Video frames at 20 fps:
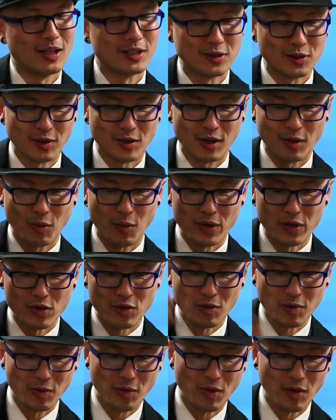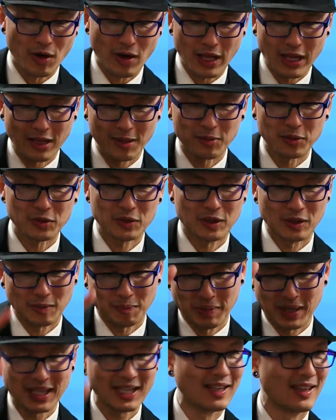So when you were able
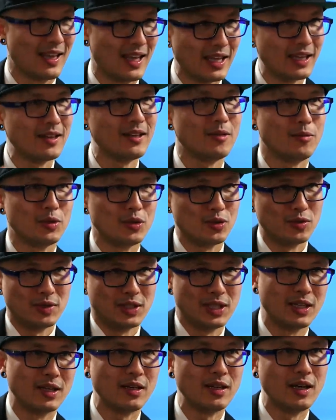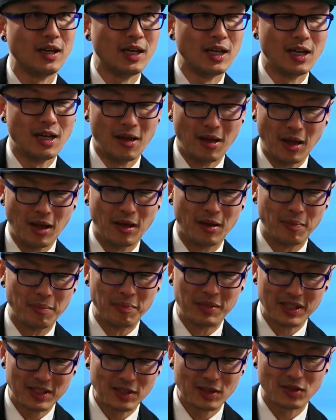to pick a lane, which you did,
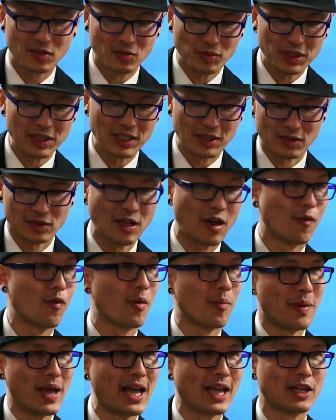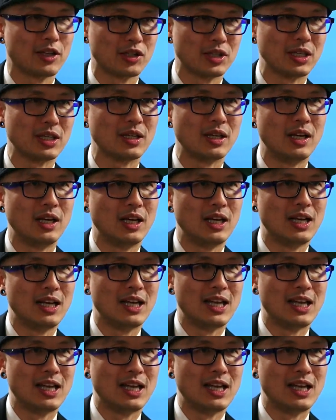business, retail, software, packaging,